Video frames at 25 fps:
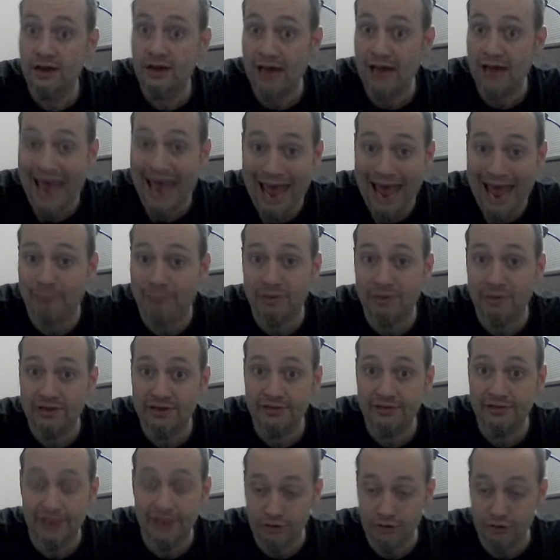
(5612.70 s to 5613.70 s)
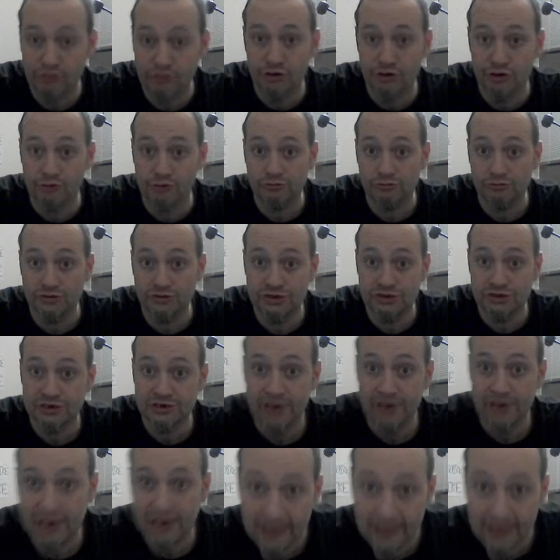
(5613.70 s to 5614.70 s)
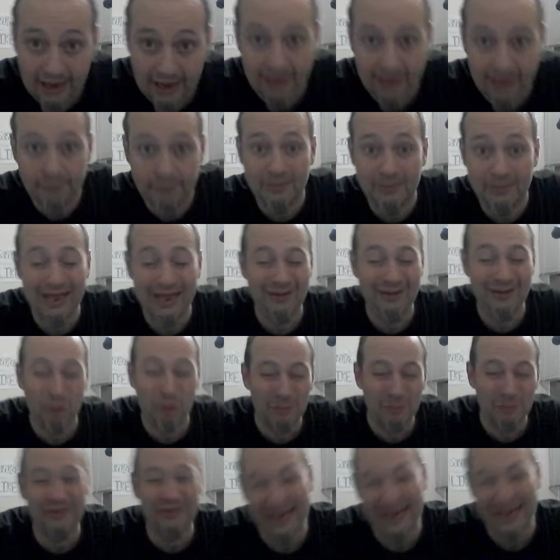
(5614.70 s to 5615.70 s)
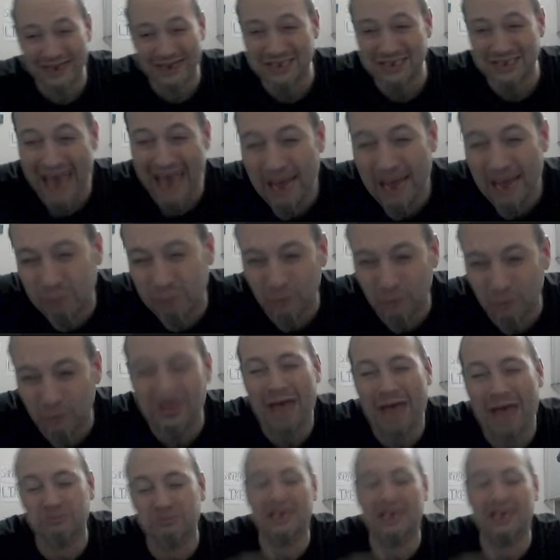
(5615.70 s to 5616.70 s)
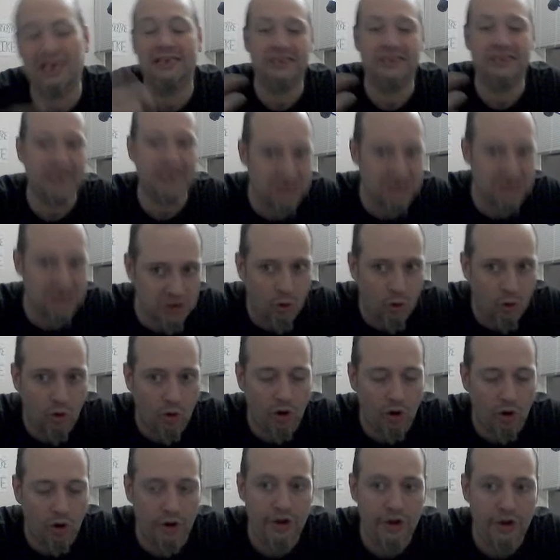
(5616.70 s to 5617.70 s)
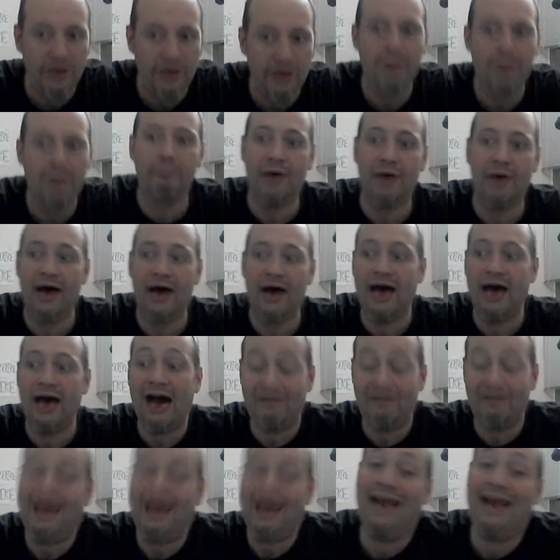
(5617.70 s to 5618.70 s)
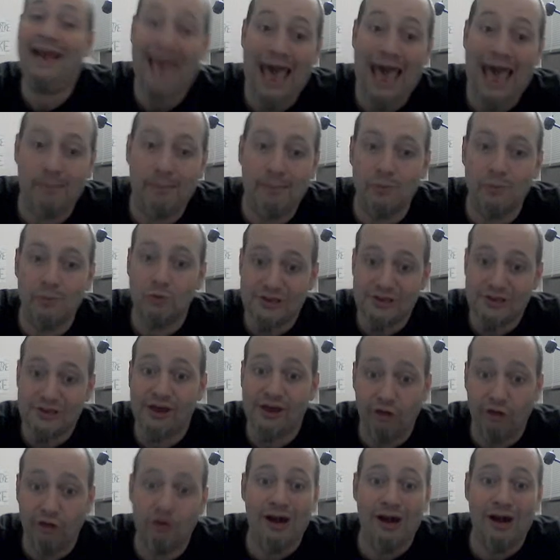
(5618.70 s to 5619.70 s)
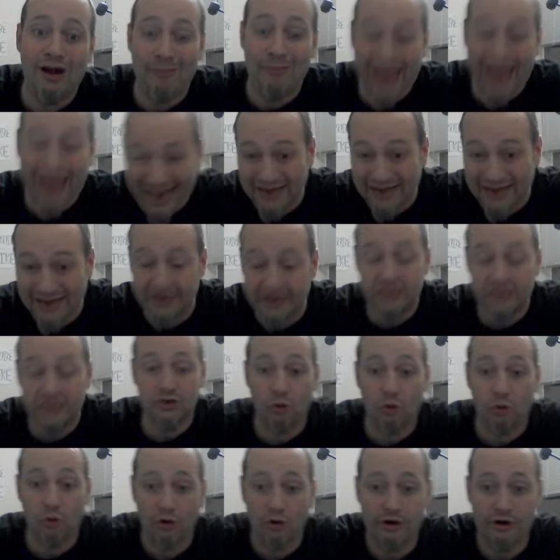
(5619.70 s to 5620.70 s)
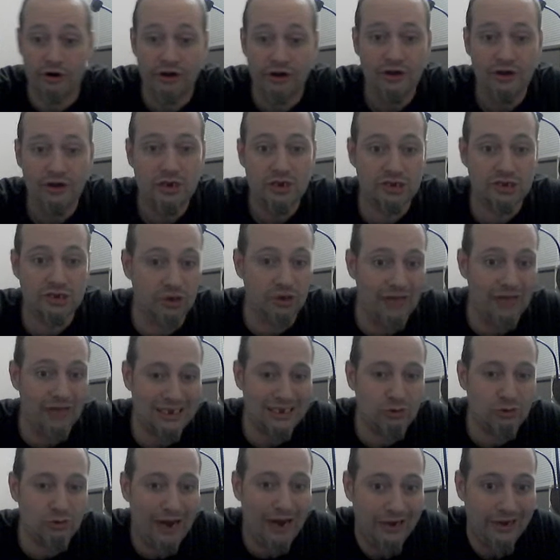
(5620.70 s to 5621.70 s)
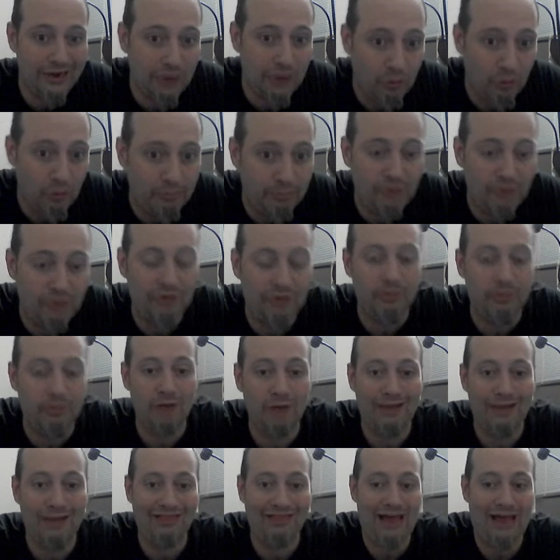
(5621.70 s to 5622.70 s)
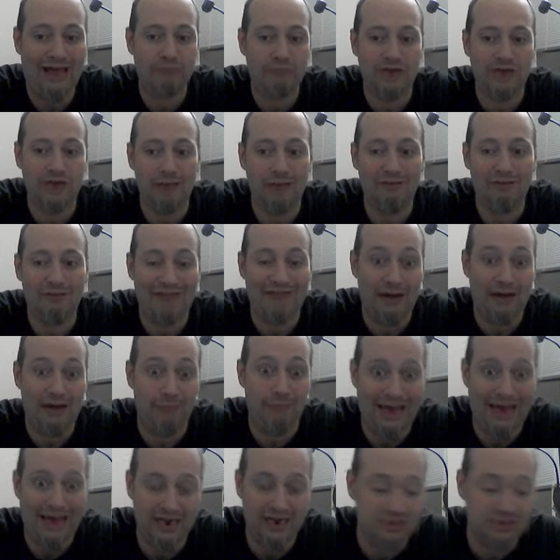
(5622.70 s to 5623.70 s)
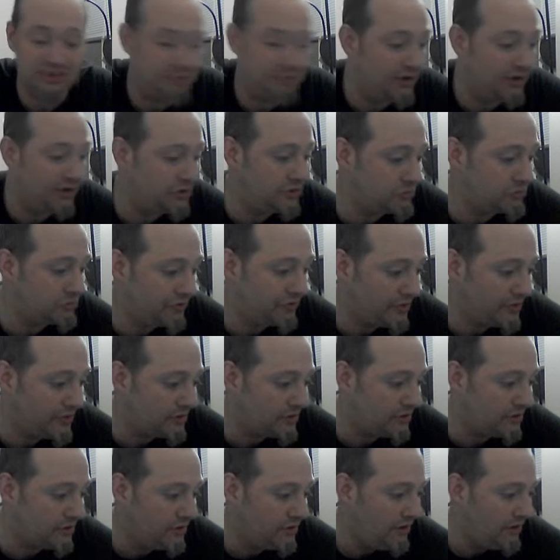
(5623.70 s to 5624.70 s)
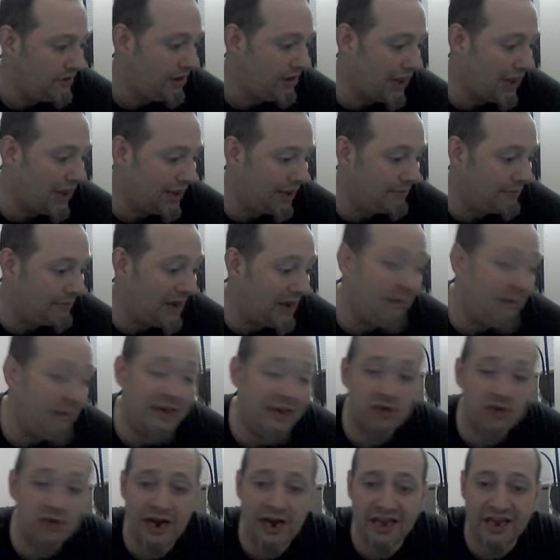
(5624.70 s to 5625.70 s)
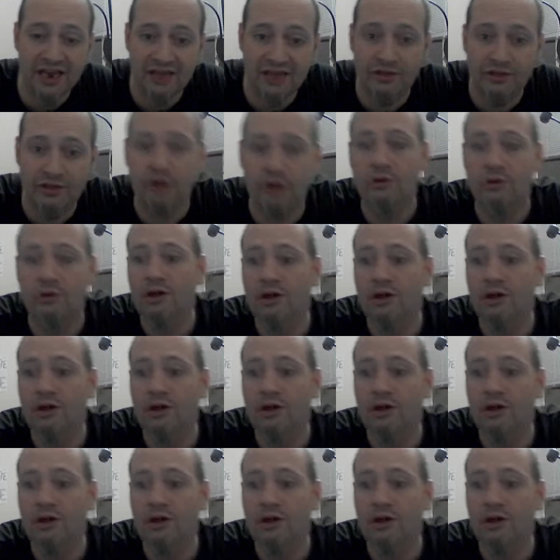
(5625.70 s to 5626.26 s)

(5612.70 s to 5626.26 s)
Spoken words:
app that you use. And normally that doesn't happen with apps like Discord, but I've had it happen with Telegram and Discord. So that's why I don't put them on my laptop. I've had a bad experience with it. I might try again though,